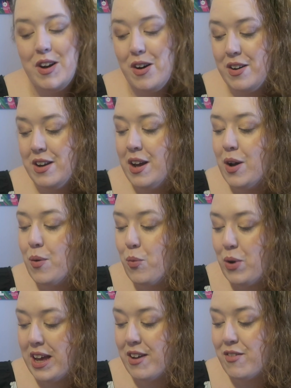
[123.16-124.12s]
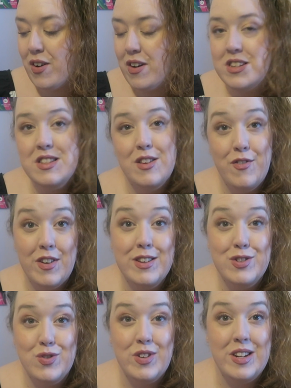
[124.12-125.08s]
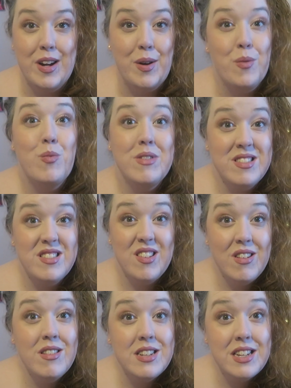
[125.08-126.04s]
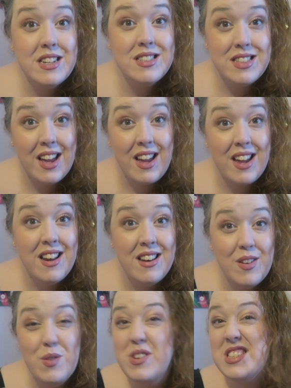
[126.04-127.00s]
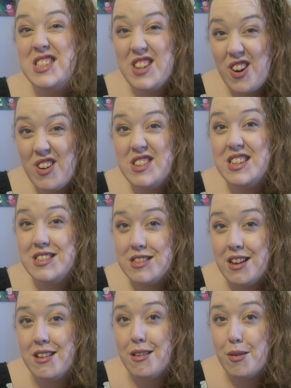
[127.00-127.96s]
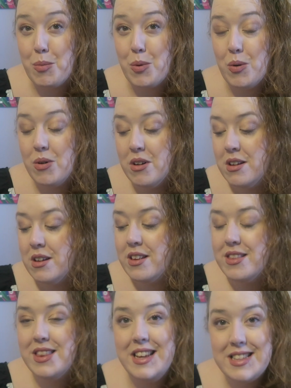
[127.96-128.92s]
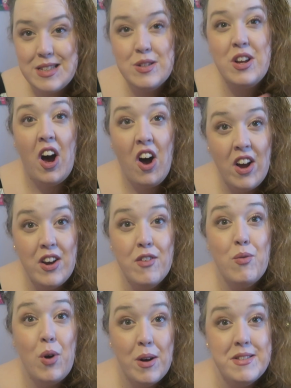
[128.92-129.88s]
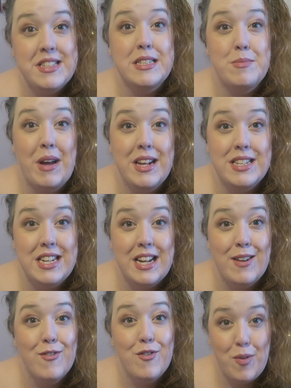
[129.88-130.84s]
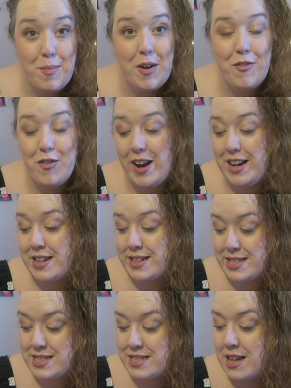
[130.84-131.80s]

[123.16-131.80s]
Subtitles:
on. We have got the first trio. We're starting sane, we're starting sensible. This is kind of what I was expecting from my friends.